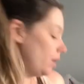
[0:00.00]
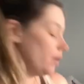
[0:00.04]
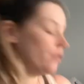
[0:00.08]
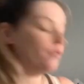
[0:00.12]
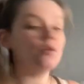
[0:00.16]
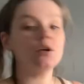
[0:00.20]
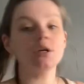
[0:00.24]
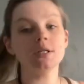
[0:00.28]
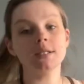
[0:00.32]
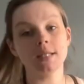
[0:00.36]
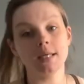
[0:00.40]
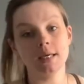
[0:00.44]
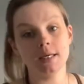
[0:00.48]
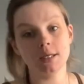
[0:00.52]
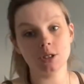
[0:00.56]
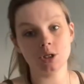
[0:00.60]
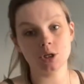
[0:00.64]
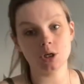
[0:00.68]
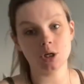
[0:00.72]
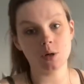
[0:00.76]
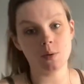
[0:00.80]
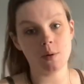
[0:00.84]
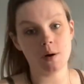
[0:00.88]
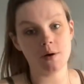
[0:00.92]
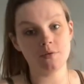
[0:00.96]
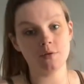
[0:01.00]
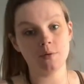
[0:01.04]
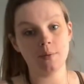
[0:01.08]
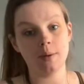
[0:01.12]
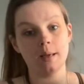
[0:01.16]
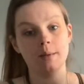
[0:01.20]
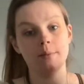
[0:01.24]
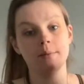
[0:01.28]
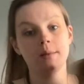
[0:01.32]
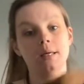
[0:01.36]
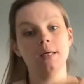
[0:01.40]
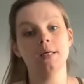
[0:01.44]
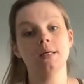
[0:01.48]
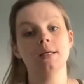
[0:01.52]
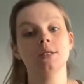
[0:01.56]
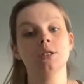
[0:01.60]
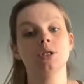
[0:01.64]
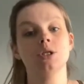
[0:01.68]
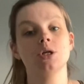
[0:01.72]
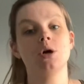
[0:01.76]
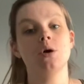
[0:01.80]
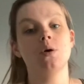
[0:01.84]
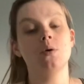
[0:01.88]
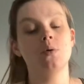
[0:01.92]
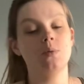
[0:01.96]
first things you're going to want for baby is
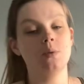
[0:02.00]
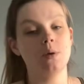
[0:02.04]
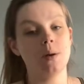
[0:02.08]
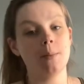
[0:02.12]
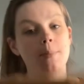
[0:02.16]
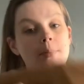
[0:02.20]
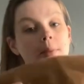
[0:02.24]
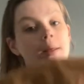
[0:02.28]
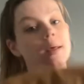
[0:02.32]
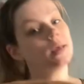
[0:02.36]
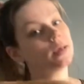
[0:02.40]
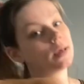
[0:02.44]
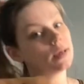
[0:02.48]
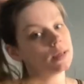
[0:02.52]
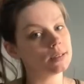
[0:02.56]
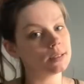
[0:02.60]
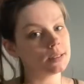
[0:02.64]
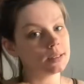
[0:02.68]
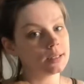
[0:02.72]
your own blanket.